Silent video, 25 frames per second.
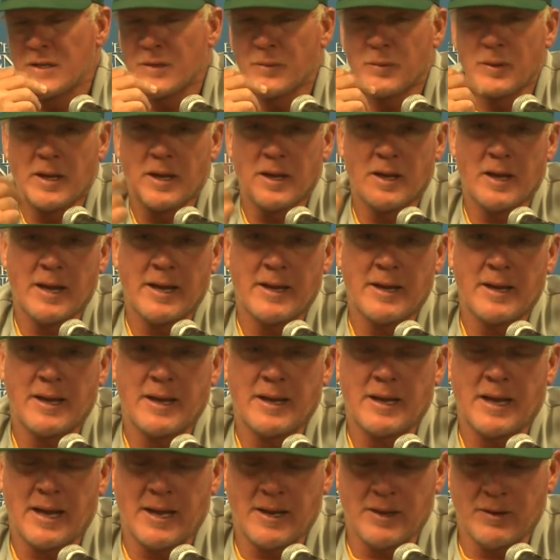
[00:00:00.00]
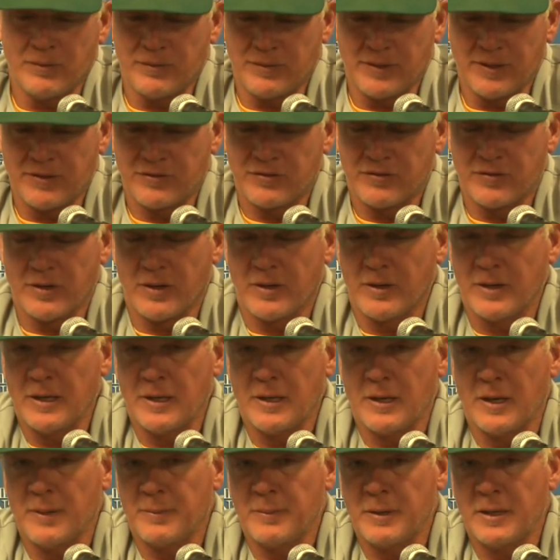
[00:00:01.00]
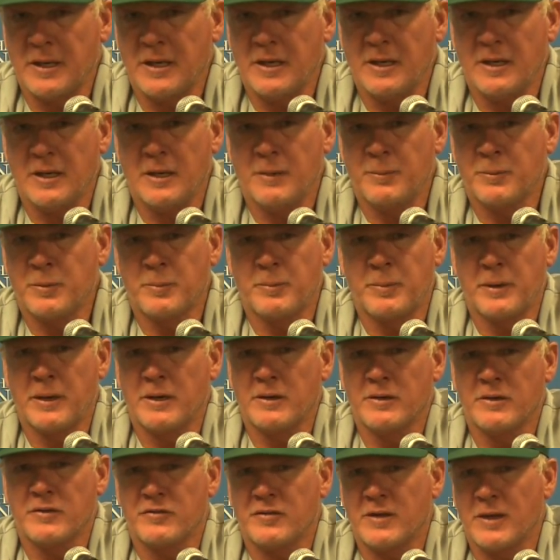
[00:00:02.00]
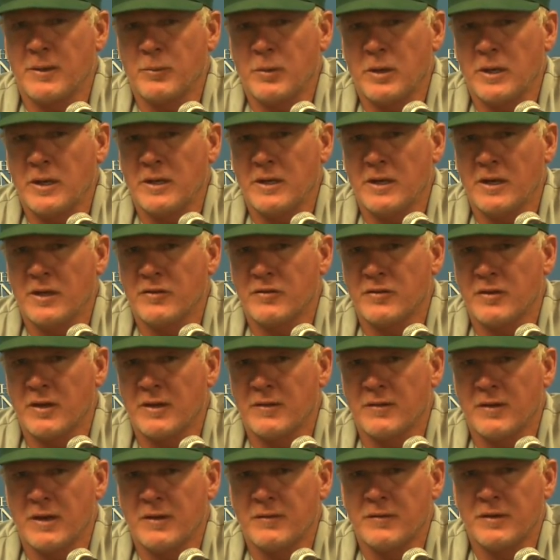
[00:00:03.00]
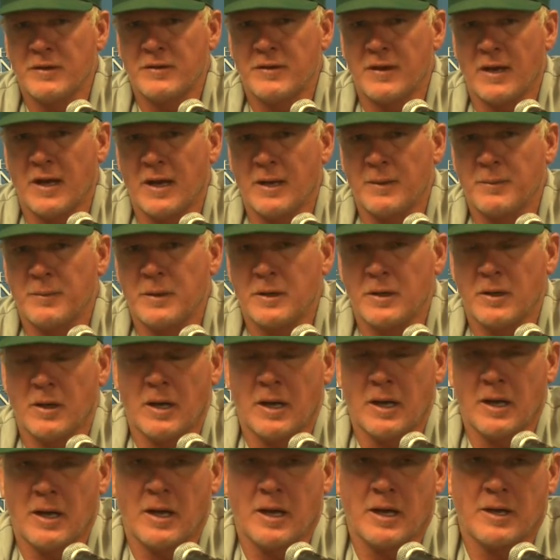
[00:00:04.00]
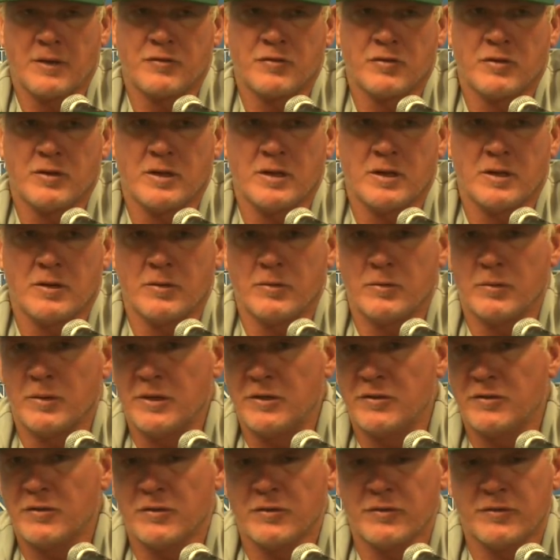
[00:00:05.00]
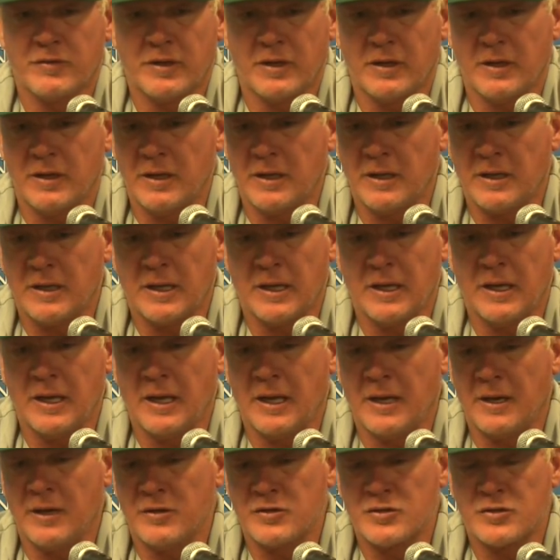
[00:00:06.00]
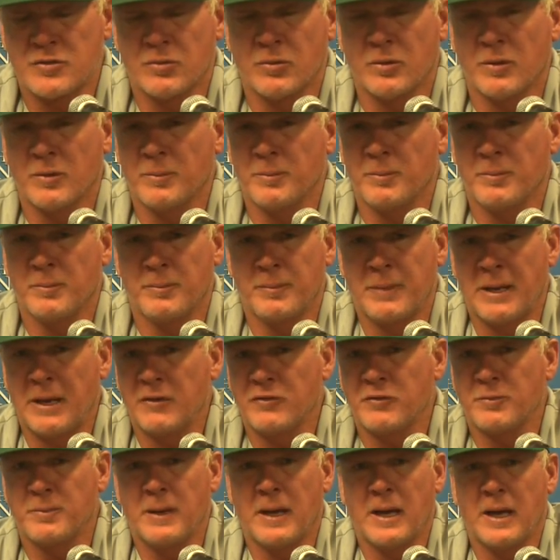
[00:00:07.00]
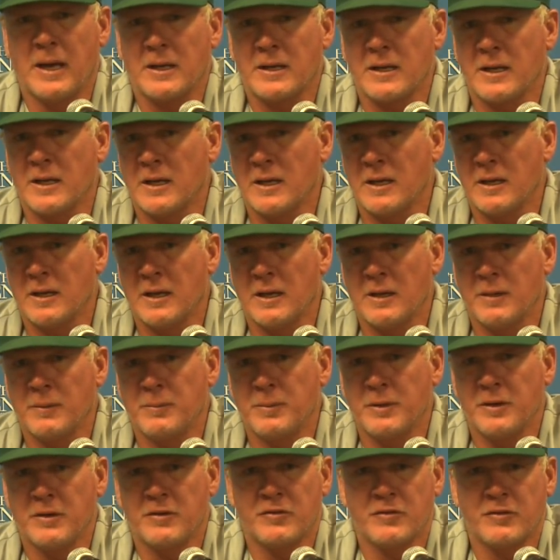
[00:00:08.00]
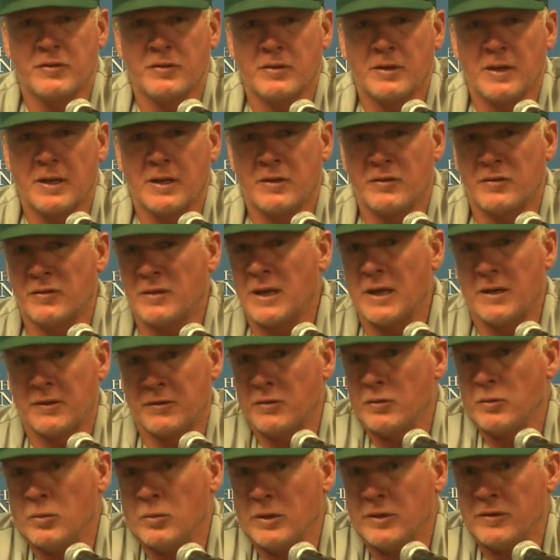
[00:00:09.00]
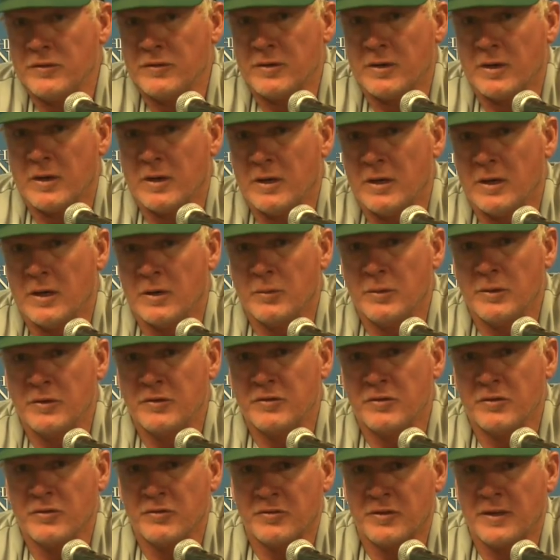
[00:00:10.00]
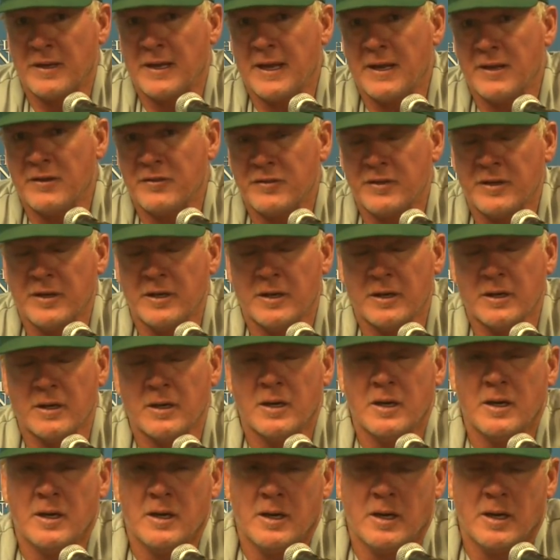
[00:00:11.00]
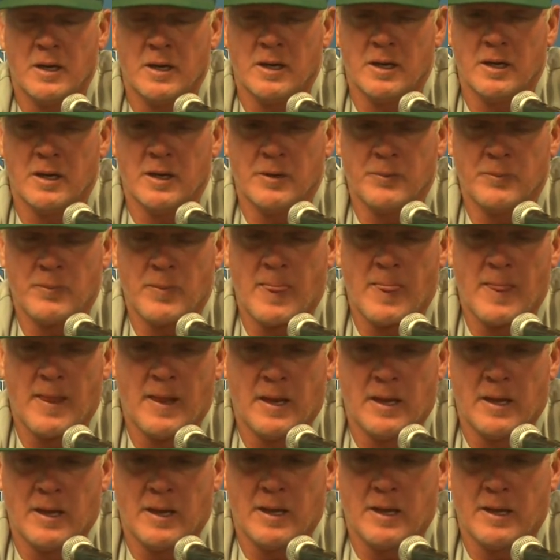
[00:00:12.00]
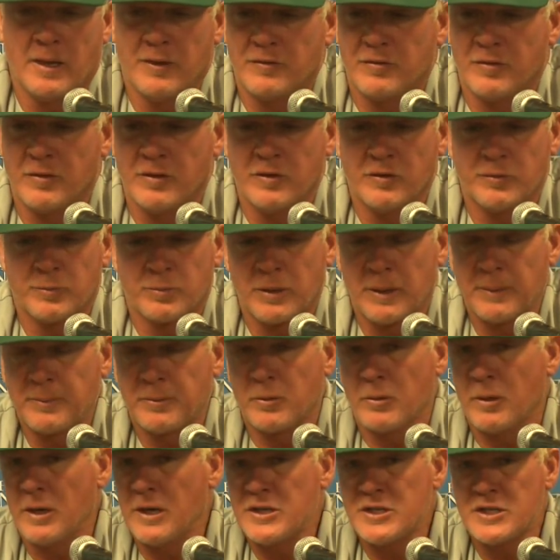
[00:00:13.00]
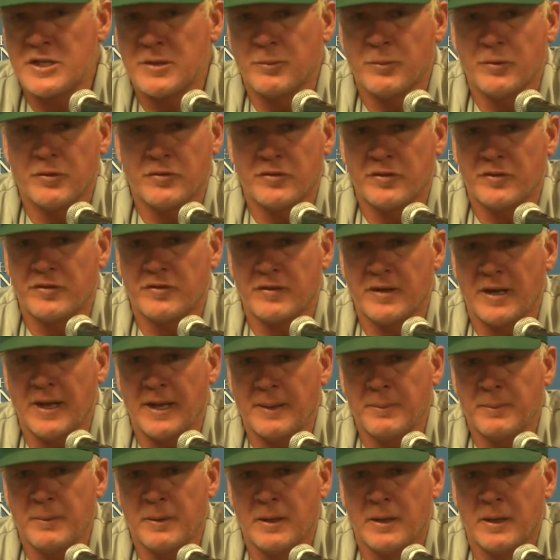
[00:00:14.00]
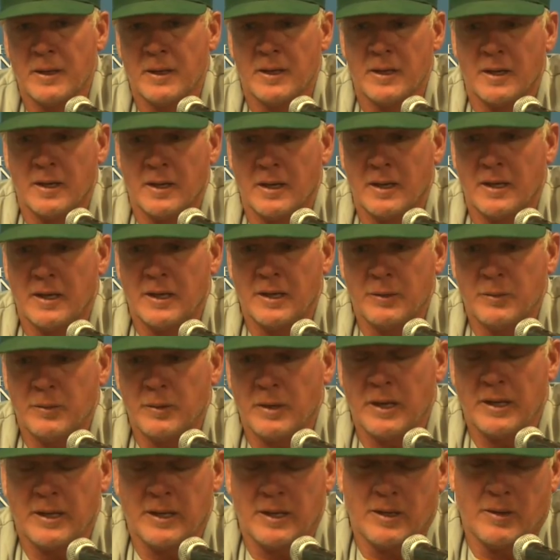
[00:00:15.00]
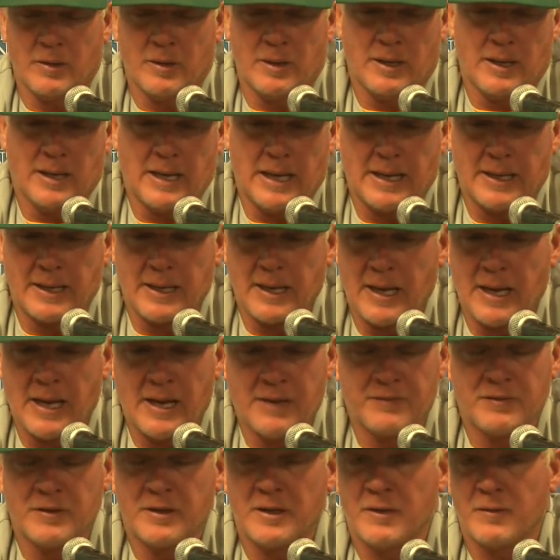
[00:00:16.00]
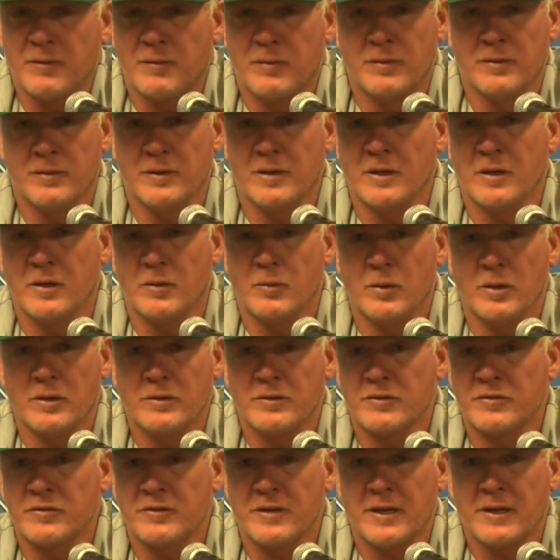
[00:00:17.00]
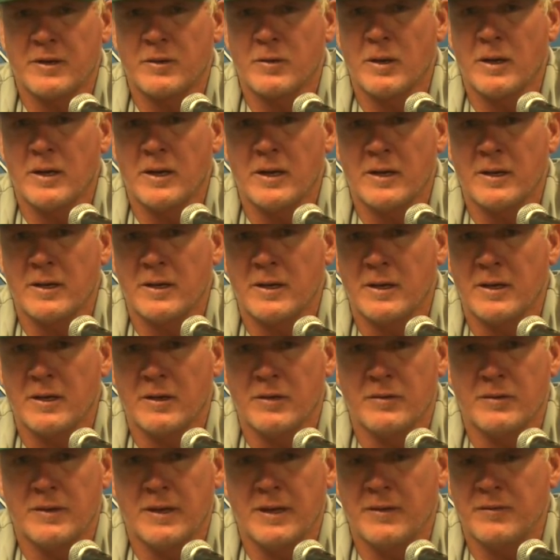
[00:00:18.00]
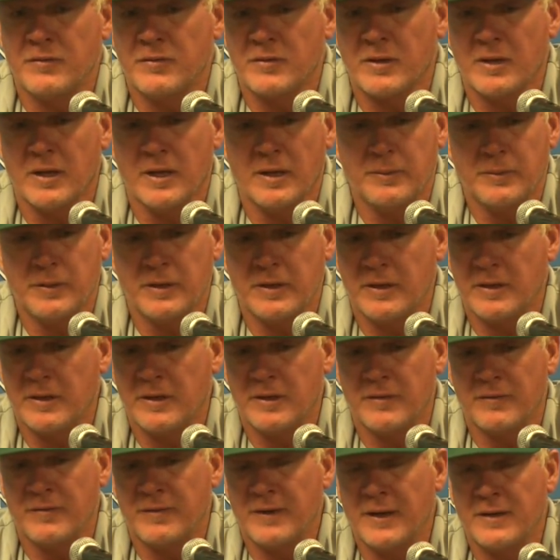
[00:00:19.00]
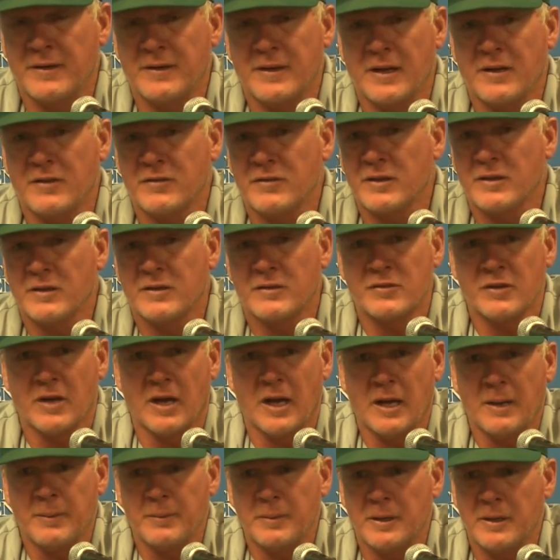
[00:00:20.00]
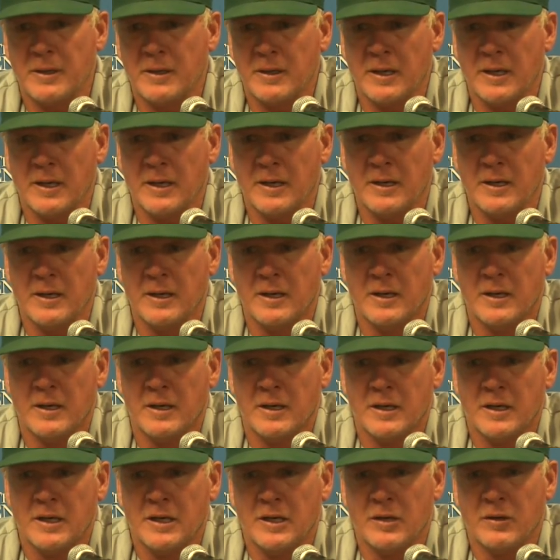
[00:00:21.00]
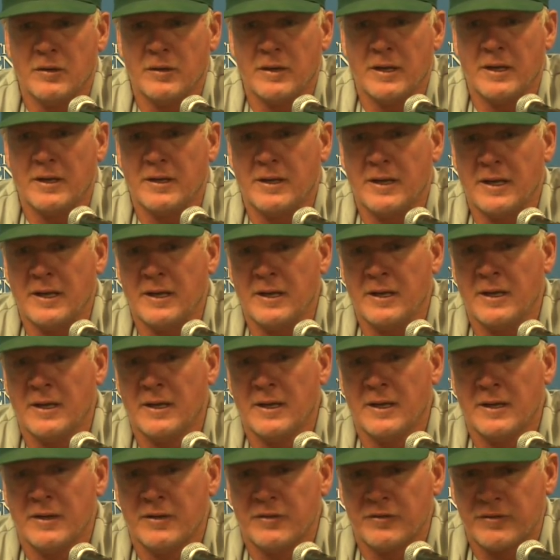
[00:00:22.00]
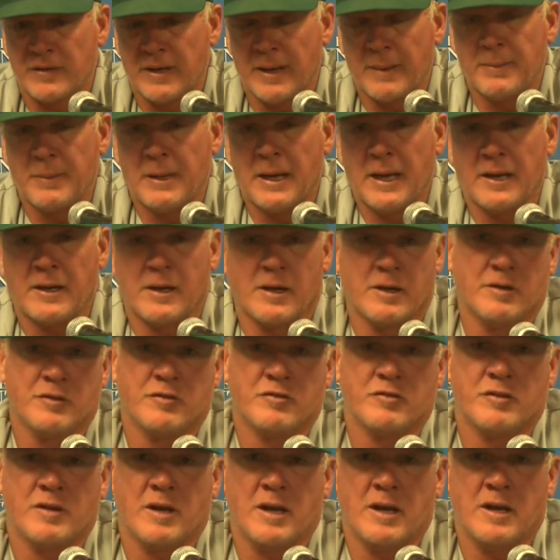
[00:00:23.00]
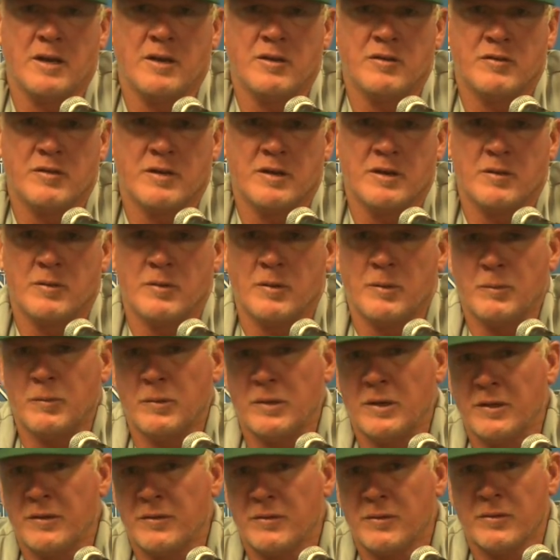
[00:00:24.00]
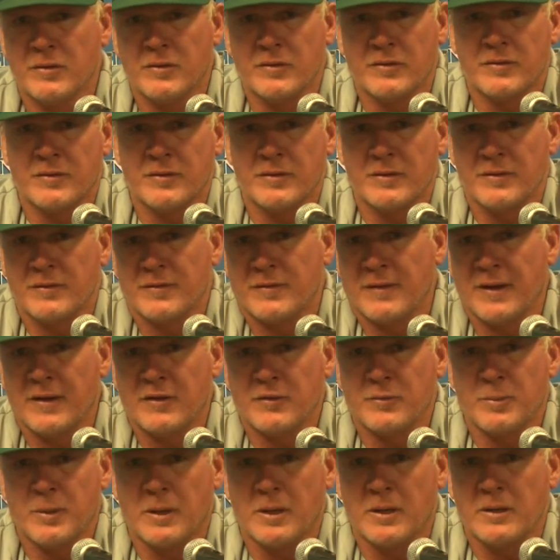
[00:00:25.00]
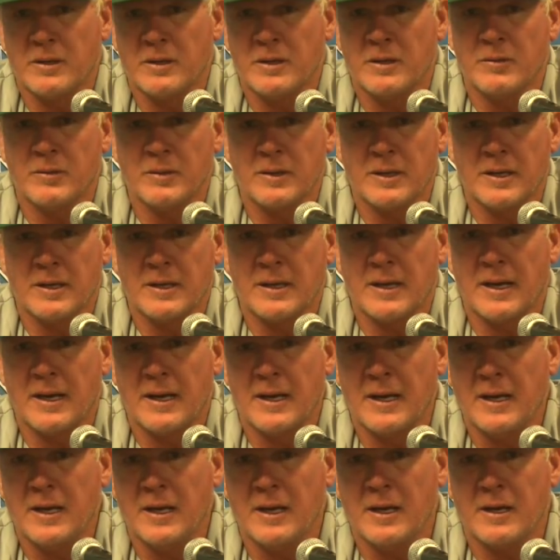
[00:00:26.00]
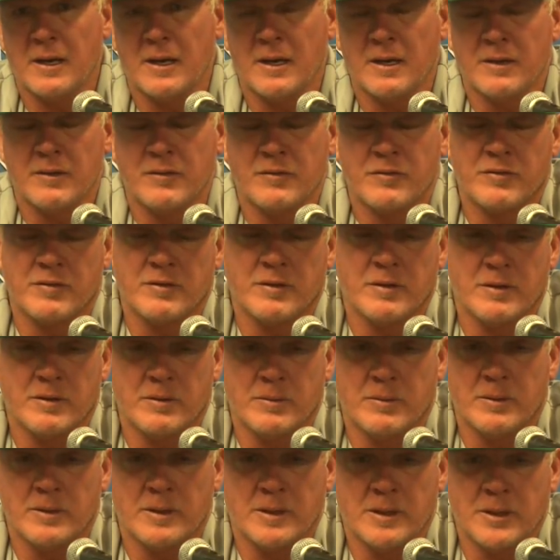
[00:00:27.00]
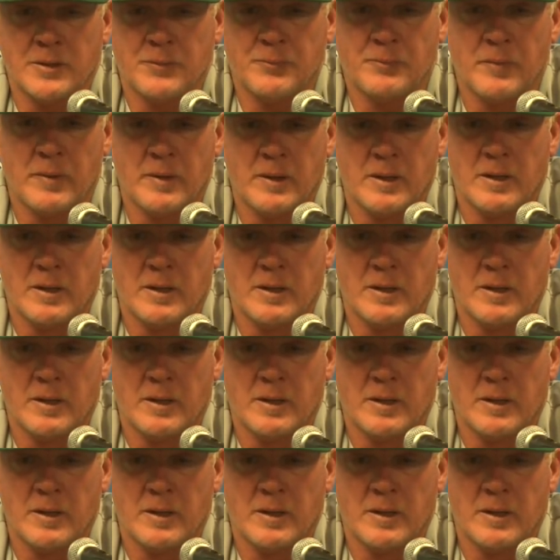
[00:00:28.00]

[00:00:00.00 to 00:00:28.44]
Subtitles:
Well, I don't think so. He prepared the same way he does every time. In regionals he had a short bounce back and pitched it got wins in our regionals to get us here. And so his preparation was the same. I have to give Walter State credit, and Dave's club did a fantastic job, and they sat back on his change, and when he threw his fastball, he got hit, and so